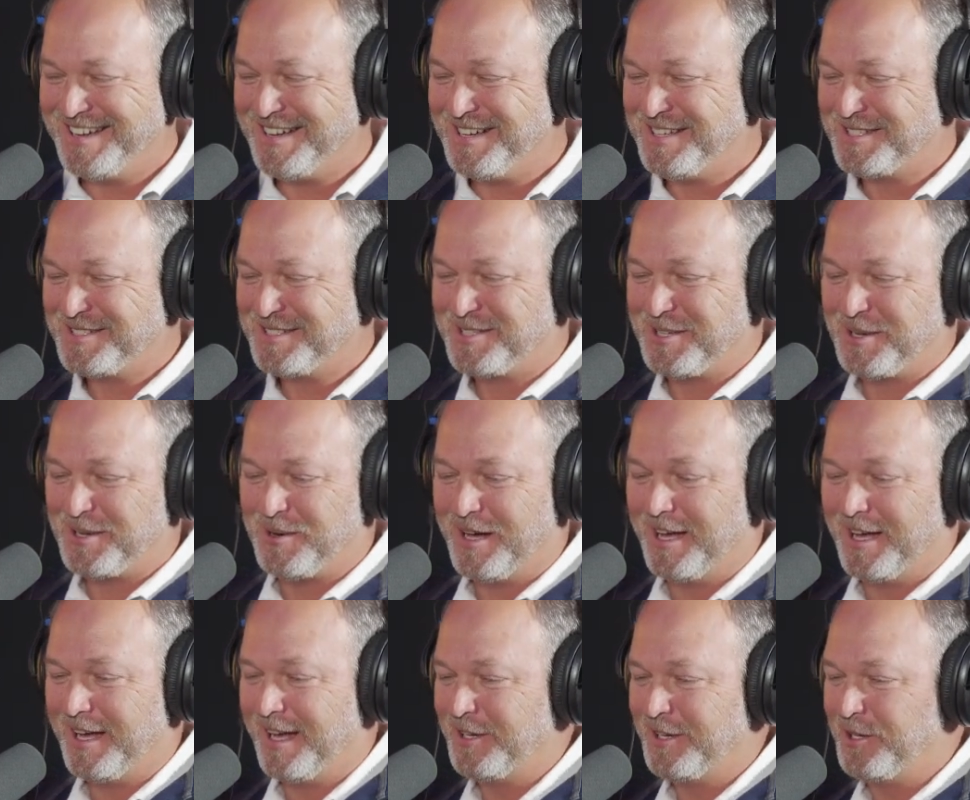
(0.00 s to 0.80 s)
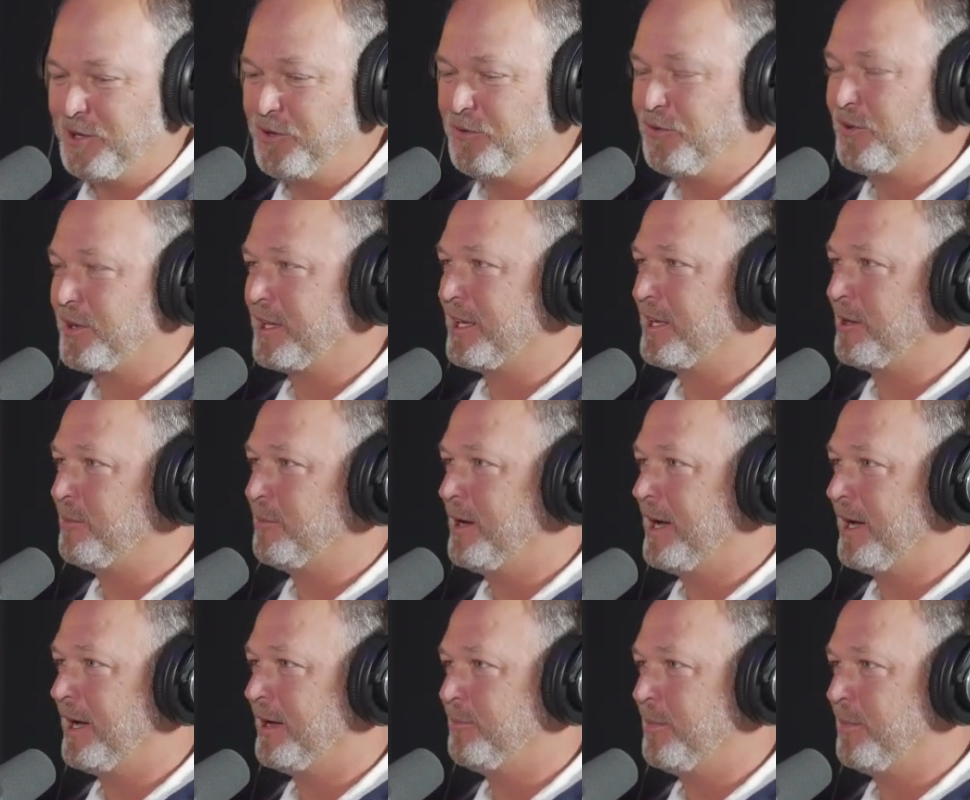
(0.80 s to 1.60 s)
So I do forget
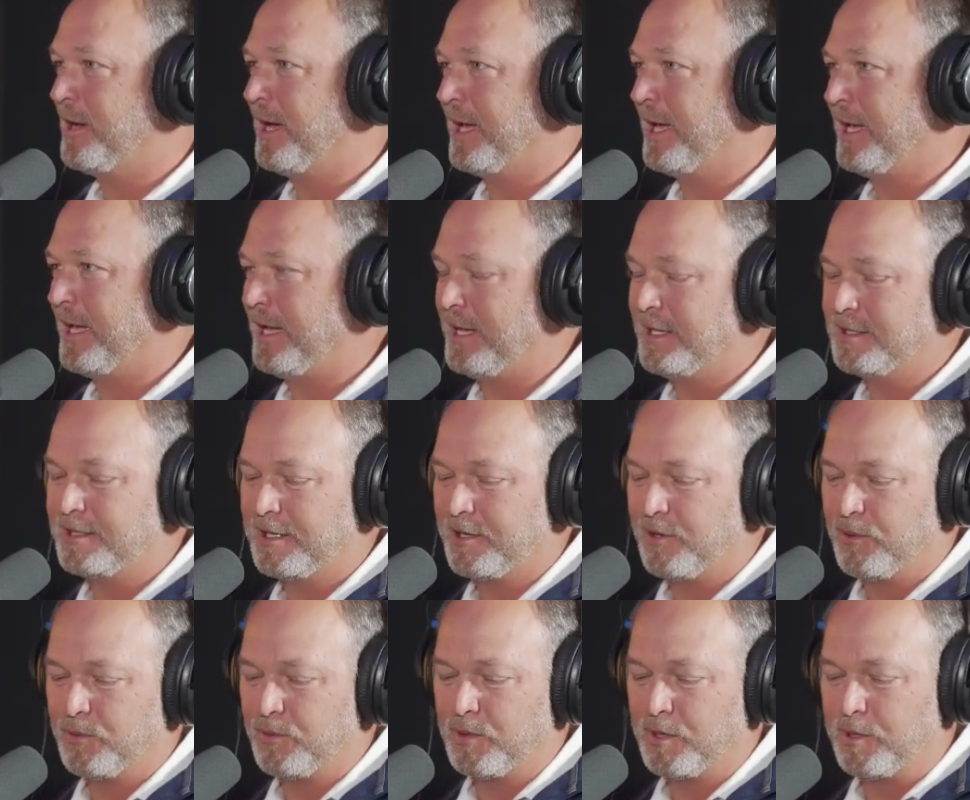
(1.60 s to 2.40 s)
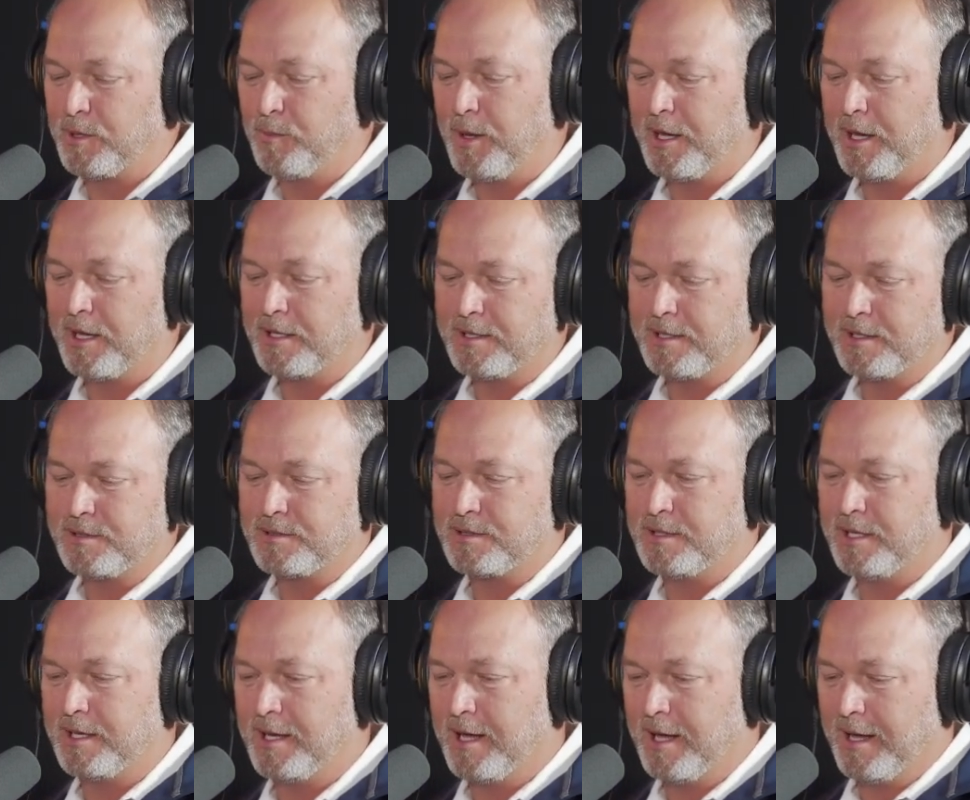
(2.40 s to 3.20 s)
about my age. I don't really pay
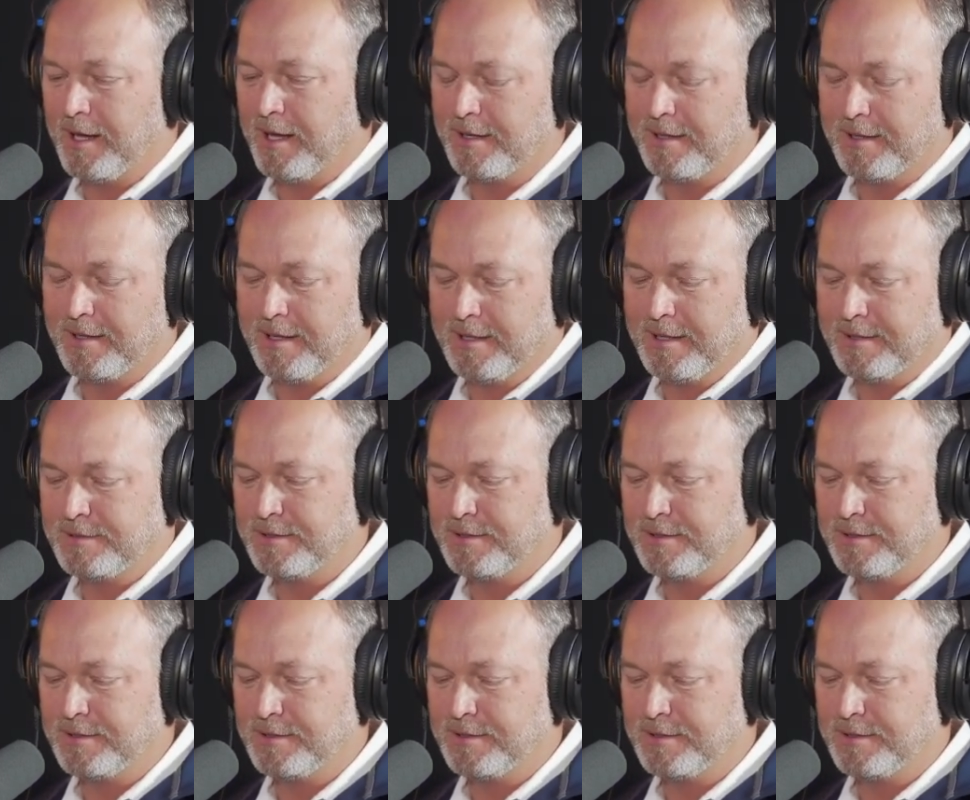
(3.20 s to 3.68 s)
attention to that.